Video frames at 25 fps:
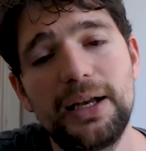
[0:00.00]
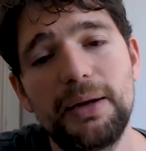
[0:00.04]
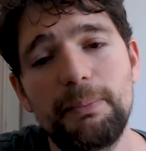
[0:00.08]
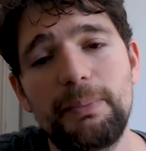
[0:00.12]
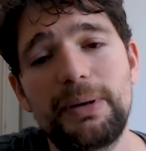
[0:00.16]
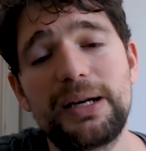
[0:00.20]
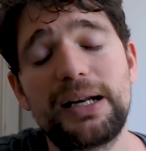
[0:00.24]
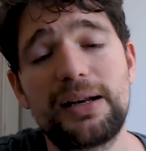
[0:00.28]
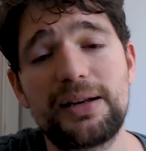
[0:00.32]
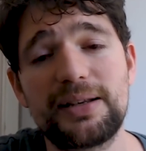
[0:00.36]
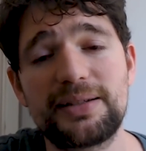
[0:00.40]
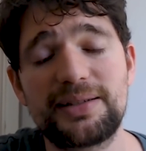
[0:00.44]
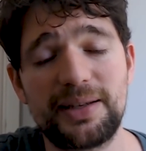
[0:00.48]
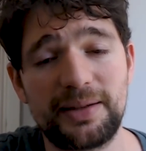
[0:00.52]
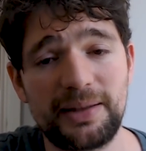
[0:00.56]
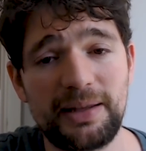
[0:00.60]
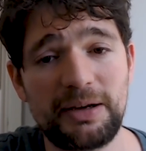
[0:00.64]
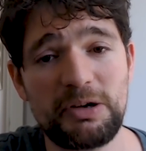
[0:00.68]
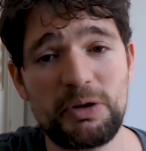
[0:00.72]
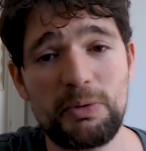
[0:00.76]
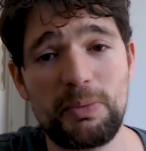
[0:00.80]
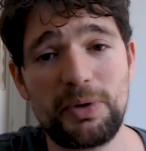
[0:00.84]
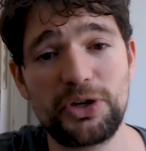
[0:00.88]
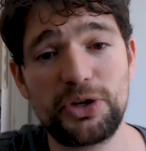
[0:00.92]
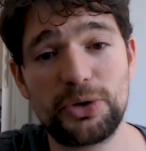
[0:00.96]
But in a
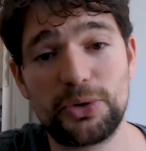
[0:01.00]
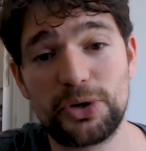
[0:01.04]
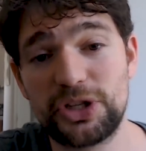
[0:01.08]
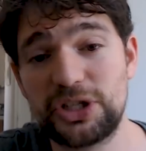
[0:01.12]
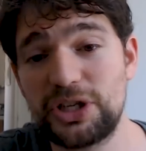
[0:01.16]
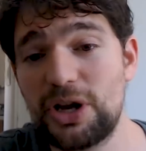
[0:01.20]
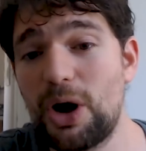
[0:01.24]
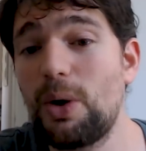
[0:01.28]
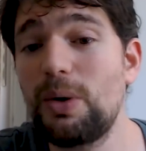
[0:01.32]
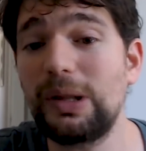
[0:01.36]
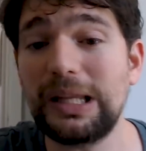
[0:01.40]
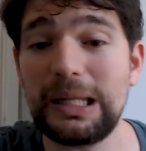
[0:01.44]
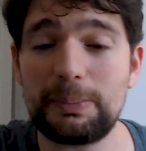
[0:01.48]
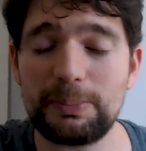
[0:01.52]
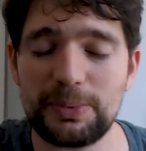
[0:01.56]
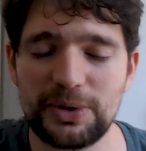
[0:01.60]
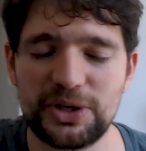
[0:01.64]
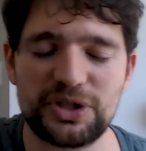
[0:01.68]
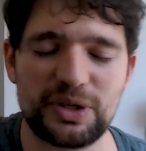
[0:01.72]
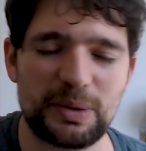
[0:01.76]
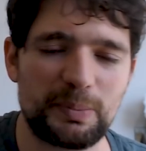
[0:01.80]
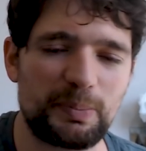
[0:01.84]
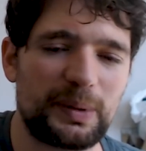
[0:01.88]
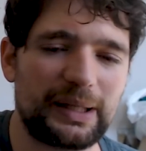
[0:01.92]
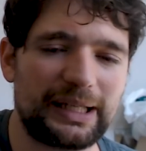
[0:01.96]
scenario where you're the only
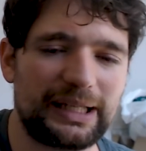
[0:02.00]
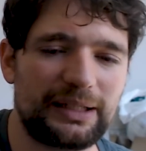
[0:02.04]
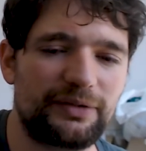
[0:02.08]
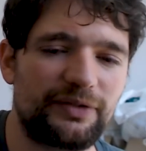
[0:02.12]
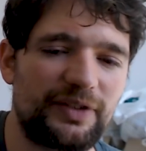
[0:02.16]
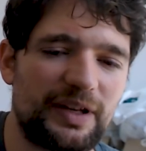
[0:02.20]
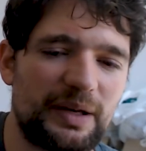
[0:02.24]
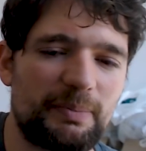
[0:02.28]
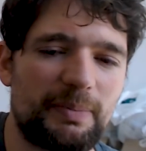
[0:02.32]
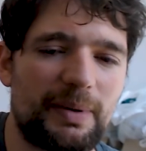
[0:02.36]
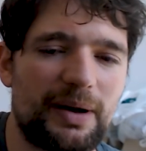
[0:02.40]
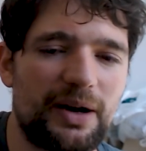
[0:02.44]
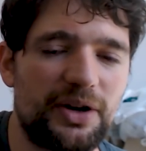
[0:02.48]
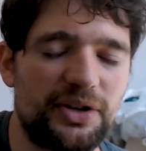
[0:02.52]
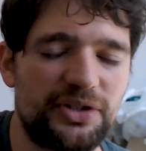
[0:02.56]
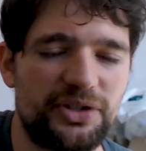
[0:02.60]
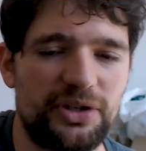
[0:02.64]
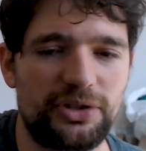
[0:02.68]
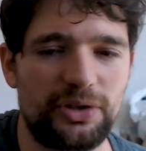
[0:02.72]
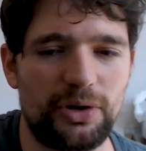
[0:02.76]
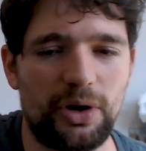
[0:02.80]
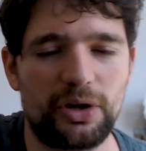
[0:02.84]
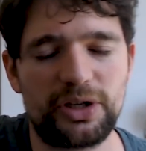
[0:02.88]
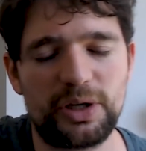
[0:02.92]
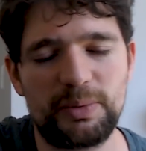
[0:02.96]
person playing vampires
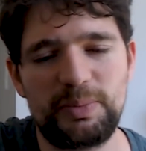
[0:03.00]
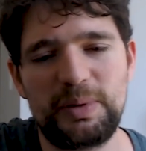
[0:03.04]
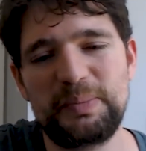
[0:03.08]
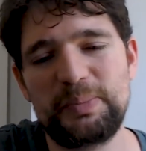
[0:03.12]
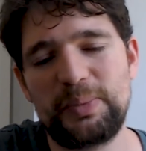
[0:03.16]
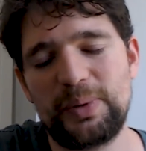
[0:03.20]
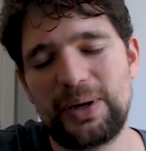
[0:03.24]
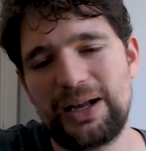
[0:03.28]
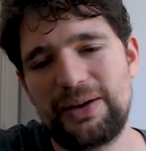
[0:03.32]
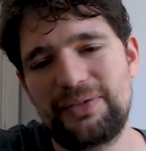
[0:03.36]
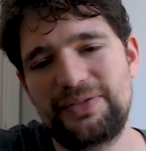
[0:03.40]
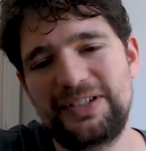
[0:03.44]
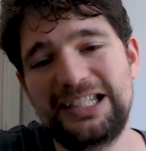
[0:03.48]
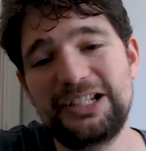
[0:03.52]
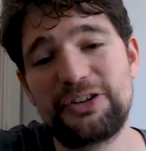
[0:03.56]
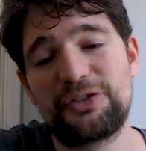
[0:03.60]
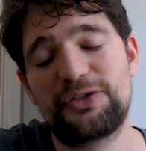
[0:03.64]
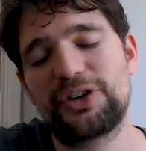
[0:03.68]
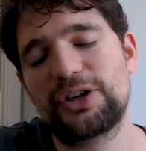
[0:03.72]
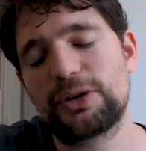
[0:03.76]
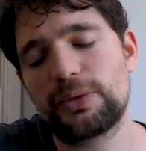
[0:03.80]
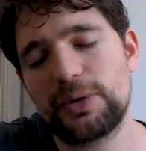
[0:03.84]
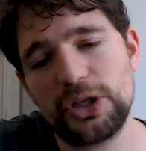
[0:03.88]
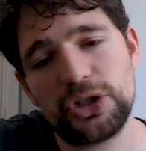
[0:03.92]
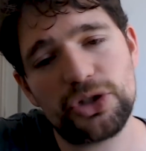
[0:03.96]
and other people have
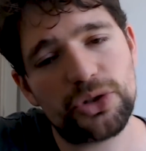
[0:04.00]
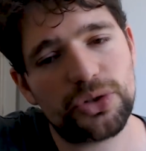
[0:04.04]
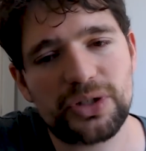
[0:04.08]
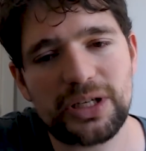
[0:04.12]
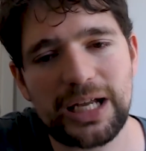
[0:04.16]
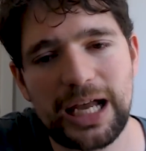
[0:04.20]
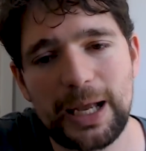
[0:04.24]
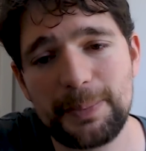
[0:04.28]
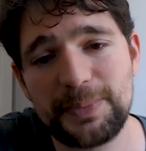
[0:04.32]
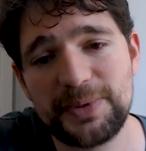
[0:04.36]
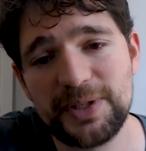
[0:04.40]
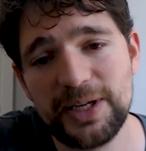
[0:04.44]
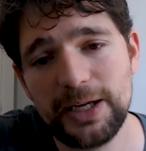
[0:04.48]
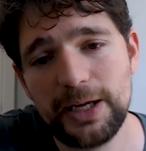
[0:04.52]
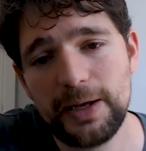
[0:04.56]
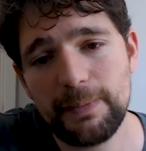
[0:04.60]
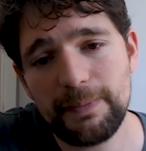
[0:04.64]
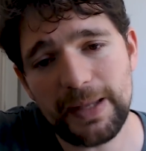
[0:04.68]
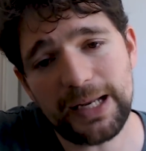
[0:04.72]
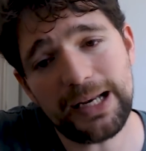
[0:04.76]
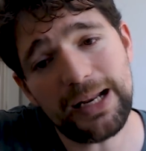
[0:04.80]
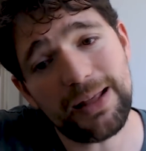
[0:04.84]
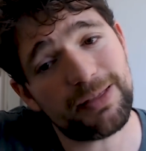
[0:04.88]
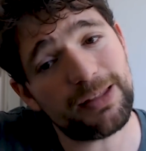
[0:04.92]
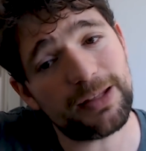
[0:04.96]
different creature types,
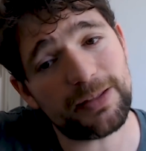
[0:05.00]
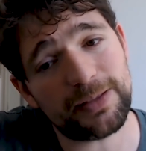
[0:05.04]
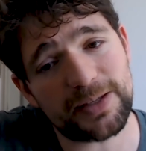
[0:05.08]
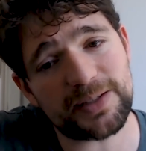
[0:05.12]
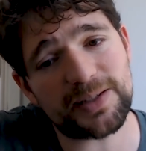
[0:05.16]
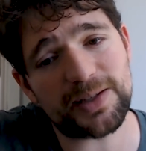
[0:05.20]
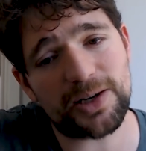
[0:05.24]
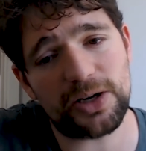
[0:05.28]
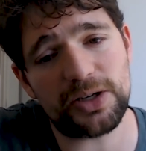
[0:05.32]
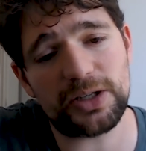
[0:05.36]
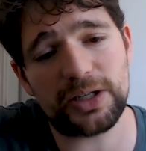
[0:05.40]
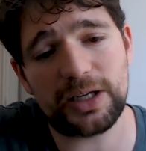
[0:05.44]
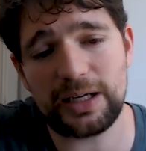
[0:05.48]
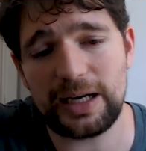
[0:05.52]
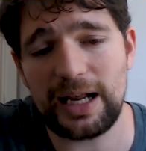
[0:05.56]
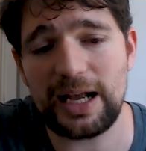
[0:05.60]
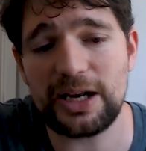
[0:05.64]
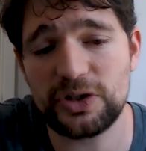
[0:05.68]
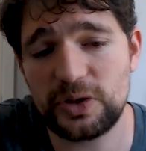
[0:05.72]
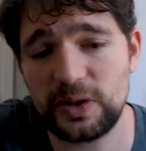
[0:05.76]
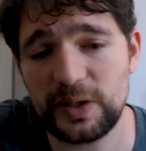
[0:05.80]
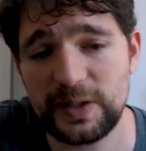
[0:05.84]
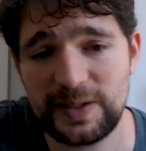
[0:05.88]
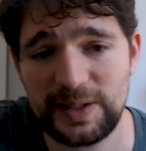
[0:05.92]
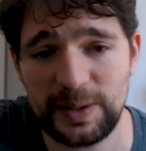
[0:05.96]
then I think this card can
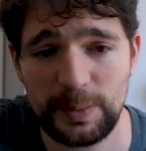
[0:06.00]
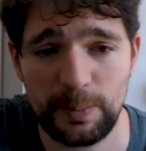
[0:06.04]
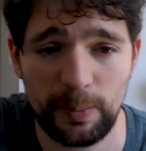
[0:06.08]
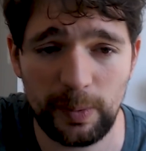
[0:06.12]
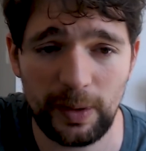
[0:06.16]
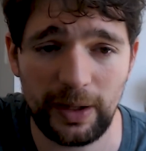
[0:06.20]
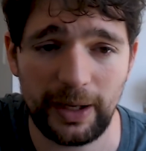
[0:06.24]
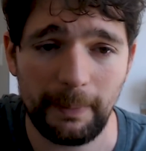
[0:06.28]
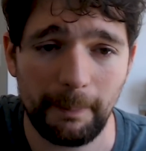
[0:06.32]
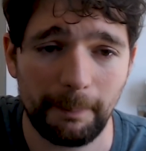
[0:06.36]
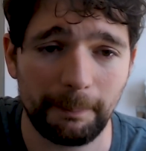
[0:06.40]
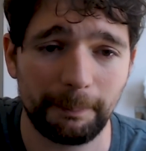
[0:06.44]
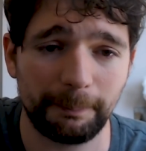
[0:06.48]
actually see play.